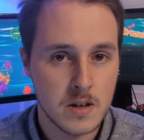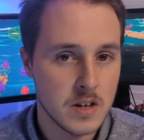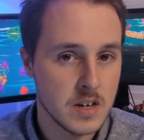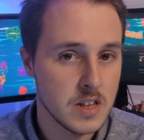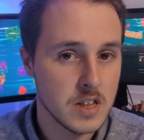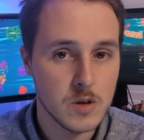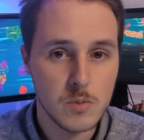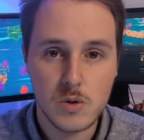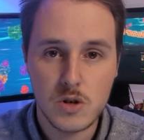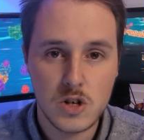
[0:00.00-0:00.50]
In
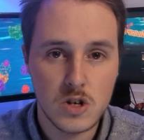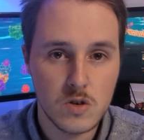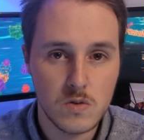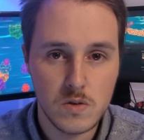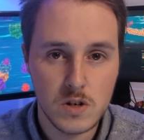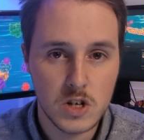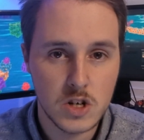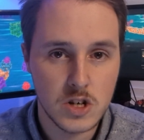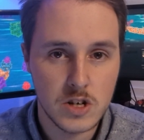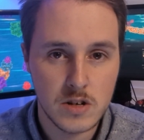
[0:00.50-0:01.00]
the original
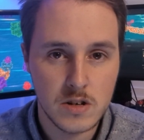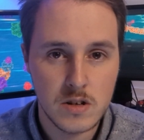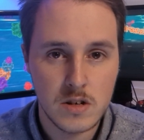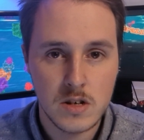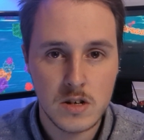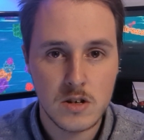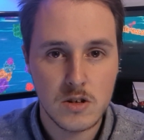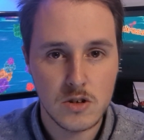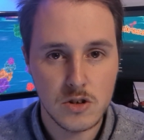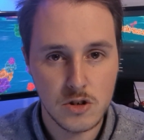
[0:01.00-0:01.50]
version,
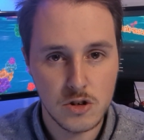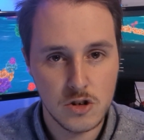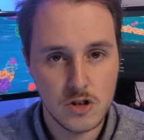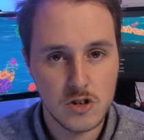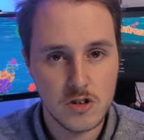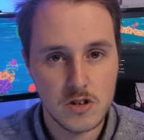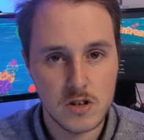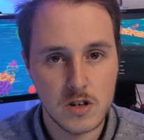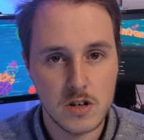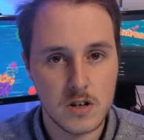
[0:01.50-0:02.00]
you
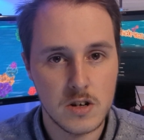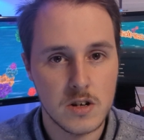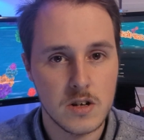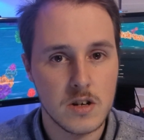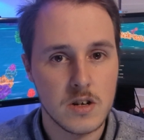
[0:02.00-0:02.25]
just got